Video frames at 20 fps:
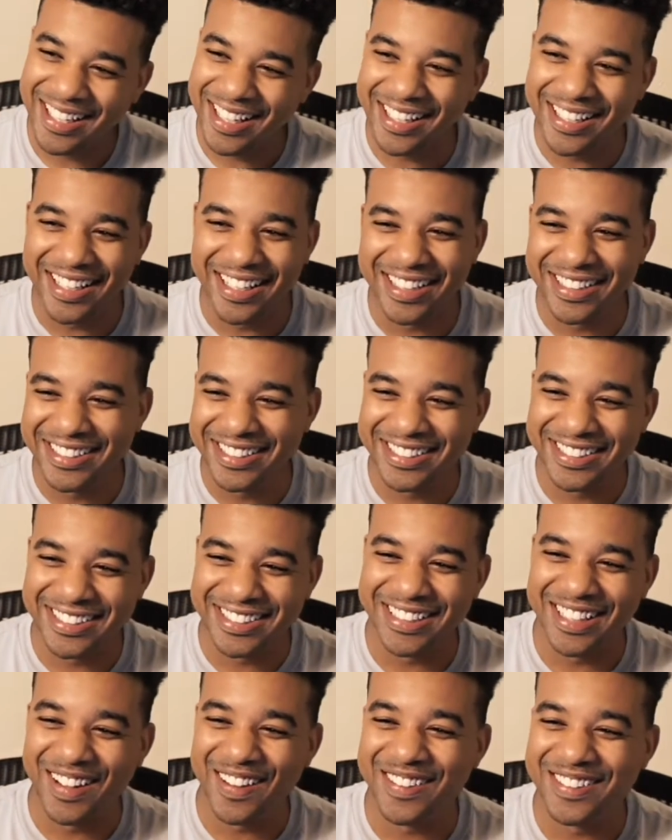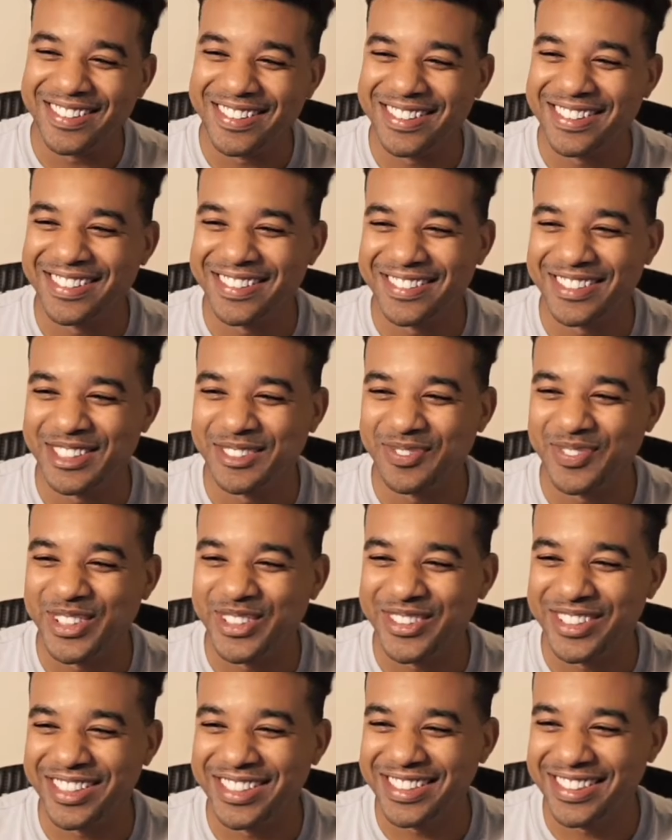I just lost the
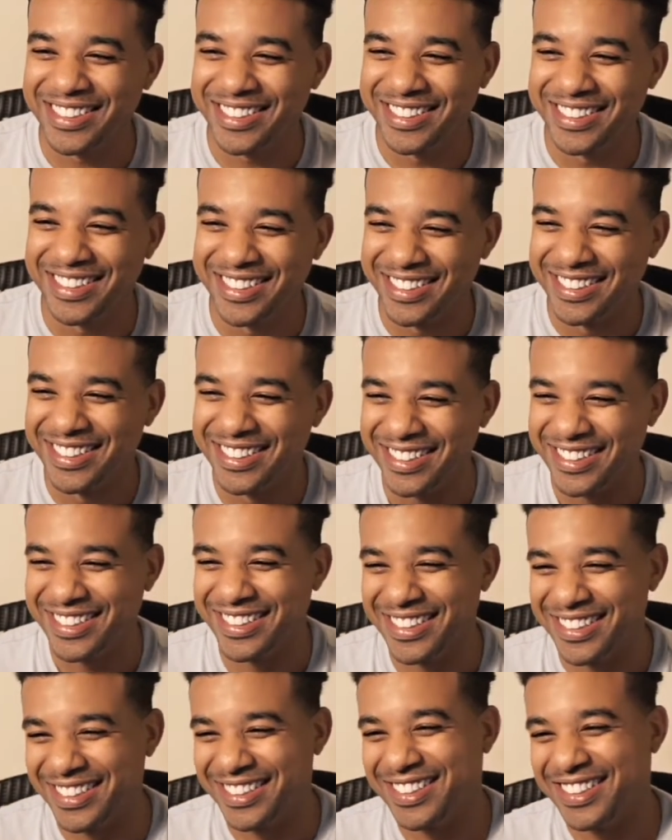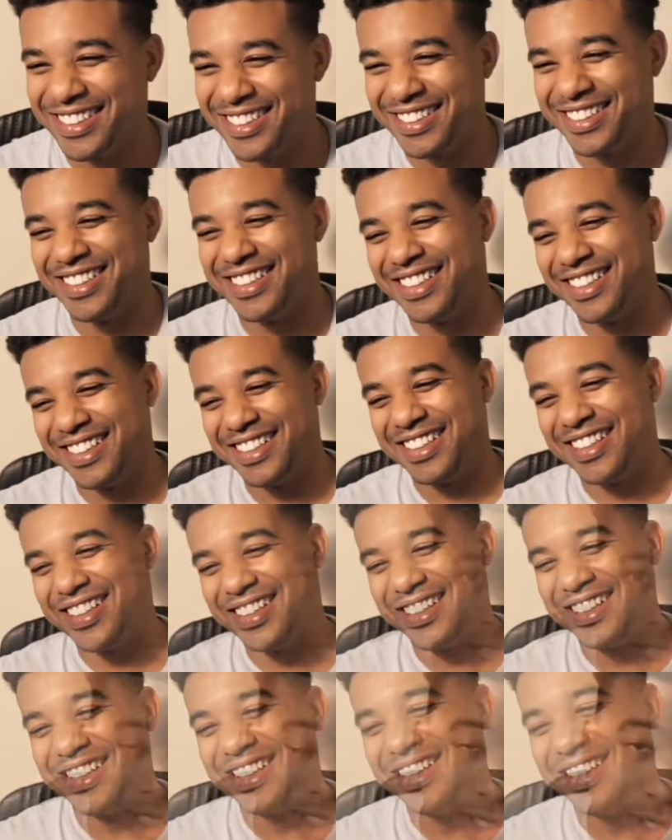spirit. Y'all, so it